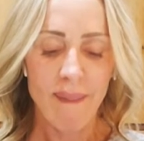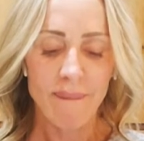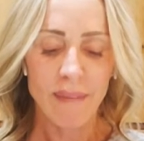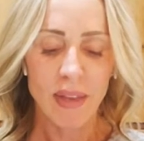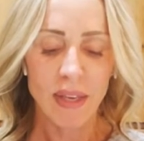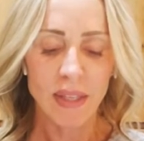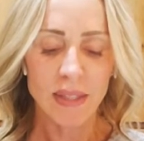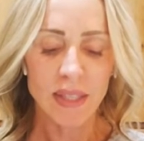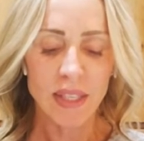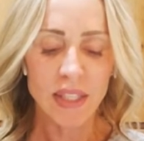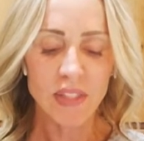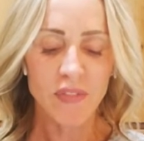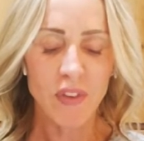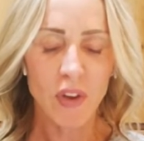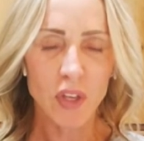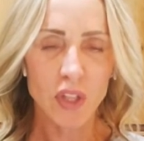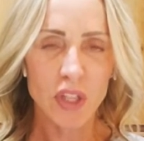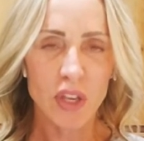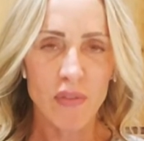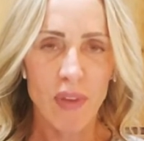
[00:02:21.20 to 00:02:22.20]
the
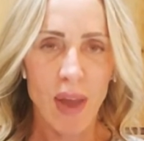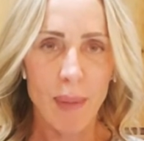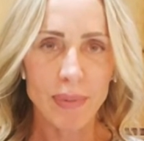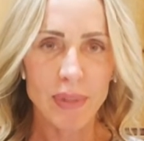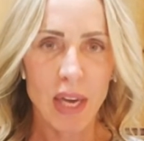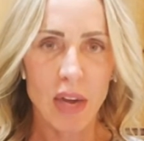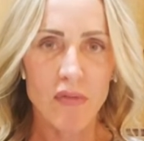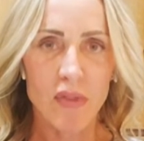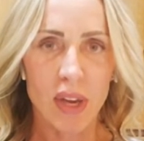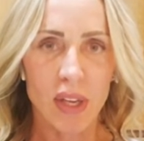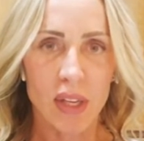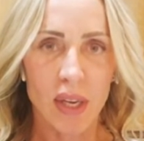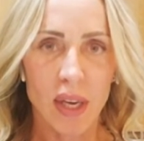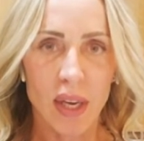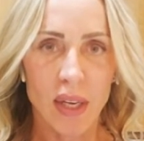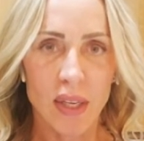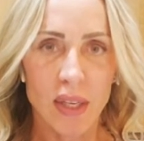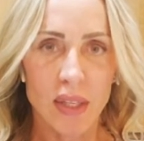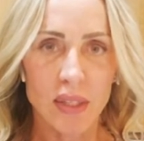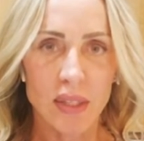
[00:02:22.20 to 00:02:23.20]
dysfunction of appetite
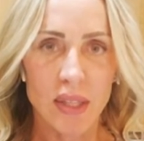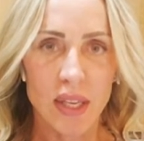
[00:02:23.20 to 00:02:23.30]
regulators